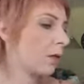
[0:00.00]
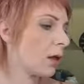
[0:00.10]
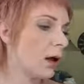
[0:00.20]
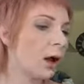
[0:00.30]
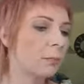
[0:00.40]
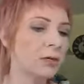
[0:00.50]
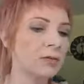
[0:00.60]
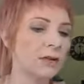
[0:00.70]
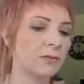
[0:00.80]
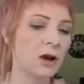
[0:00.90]

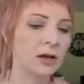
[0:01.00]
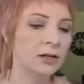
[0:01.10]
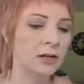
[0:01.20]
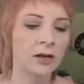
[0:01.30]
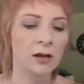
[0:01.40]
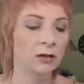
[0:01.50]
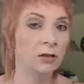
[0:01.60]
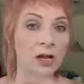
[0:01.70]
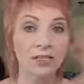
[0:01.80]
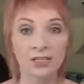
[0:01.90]
because I've got
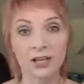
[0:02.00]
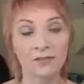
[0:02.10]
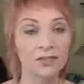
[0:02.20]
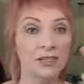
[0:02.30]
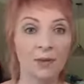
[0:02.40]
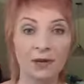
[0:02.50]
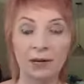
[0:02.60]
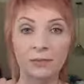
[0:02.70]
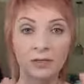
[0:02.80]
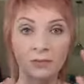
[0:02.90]
lots of stuff that's coming
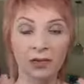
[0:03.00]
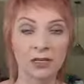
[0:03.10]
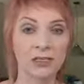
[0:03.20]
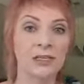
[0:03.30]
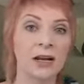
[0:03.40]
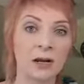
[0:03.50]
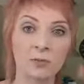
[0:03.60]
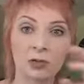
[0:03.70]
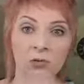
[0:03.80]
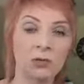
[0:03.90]
up that's being set
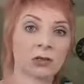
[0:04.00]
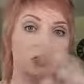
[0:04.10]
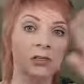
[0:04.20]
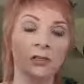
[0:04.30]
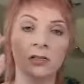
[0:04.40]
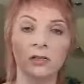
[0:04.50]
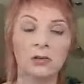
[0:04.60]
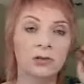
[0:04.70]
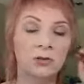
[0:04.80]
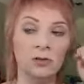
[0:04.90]
up, tours and
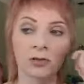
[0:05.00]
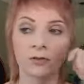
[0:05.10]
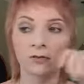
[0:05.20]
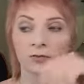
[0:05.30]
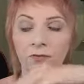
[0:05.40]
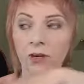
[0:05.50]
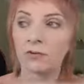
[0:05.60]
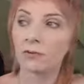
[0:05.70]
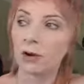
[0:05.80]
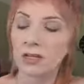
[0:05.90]
all sorts
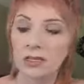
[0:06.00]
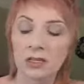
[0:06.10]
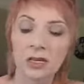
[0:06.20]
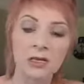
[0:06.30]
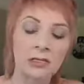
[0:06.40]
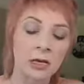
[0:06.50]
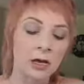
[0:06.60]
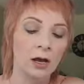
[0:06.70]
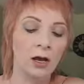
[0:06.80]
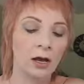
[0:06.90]
of crazy things.
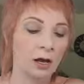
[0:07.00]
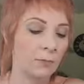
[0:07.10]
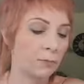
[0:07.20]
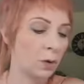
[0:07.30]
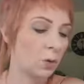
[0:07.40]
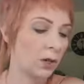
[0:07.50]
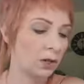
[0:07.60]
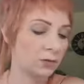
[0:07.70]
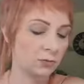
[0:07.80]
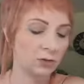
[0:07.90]

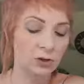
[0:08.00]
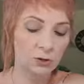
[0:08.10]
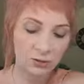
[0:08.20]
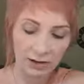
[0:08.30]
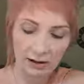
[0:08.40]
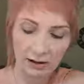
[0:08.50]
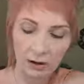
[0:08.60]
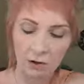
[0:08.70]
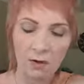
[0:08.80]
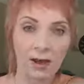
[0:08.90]
Working on some shows right
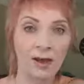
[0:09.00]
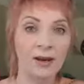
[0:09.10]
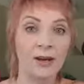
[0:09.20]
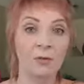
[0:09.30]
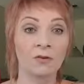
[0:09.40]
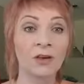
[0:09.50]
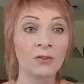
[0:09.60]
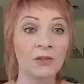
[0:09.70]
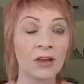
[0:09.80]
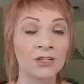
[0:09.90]
now and a number of
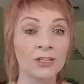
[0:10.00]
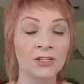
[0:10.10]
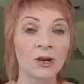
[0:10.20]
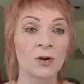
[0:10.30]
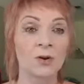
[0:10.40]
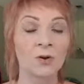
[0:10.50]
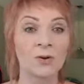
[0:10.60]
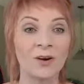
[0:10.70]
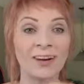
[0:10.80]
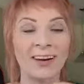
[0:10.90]
other things.
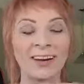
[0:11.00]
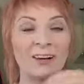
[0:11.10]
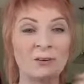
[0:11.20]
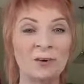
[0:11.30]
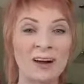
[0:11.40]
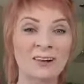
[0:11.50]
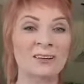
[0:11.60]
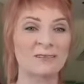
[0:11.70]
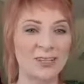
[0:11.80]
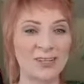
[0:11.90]
So
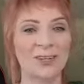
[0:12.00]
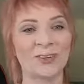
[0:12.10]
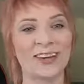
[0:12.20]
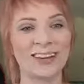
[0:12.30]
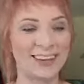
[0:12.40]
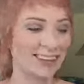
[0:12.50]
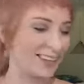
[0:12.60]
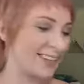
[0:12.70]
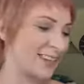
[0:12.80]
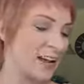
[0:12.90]
welcome this week at
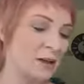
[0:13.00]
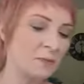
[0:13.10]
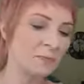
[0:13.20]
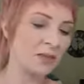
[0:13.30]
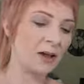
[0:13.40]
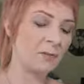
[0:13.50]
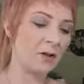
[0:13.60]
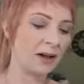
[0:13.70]
least. I'm